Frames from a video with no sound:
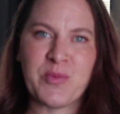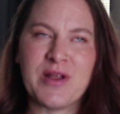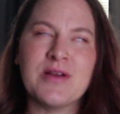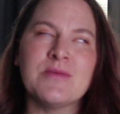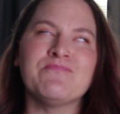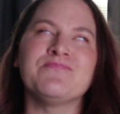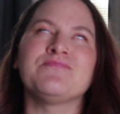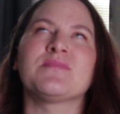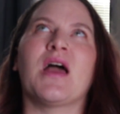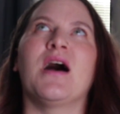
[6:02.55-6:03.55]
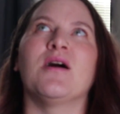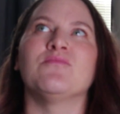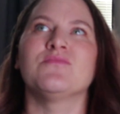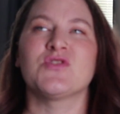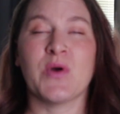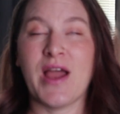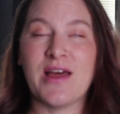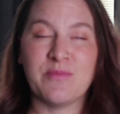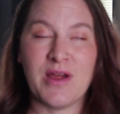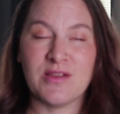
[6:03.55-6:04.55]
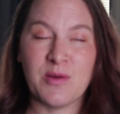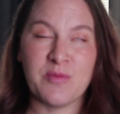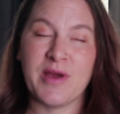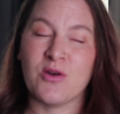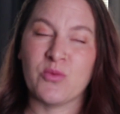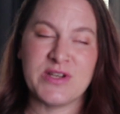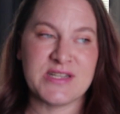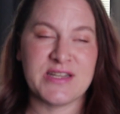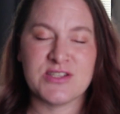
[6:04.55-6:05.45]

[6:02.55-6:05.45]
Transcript: But so I had my lipid panel redone